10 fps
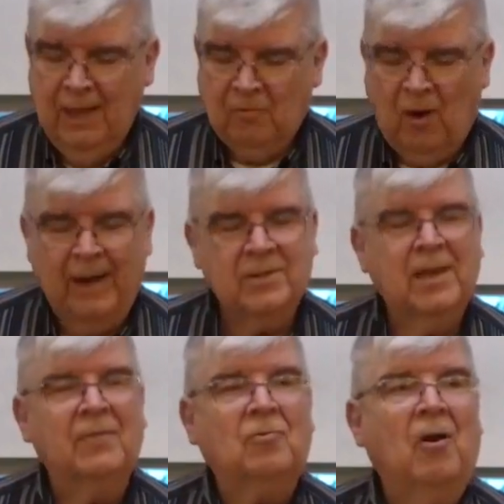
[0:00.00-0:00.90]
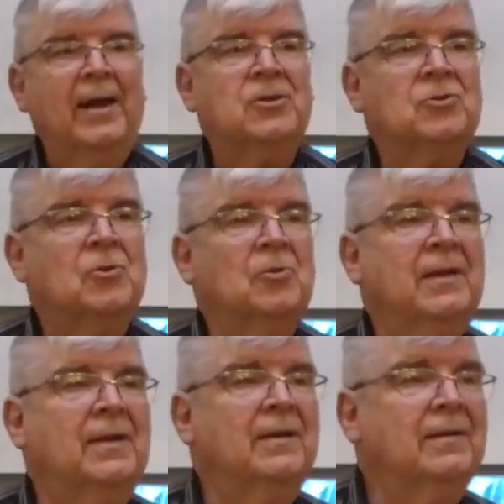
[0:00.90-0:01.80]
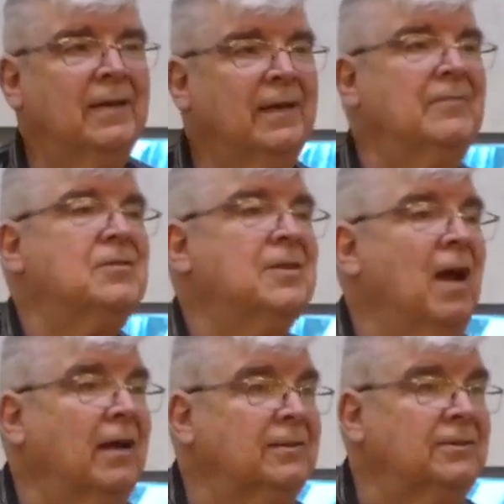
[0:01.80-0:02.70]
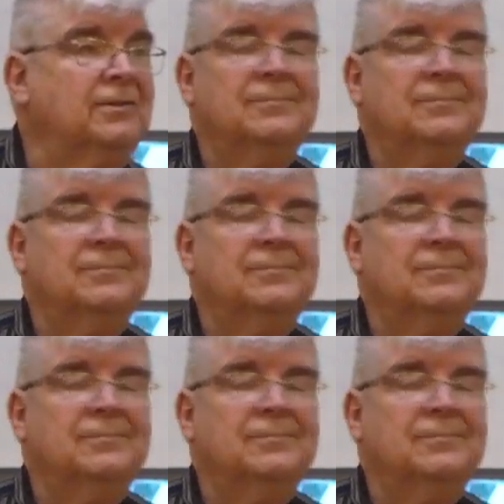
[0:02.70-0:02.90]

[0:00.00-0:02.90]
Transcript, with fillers: If Christ, if Christ truly lives in us,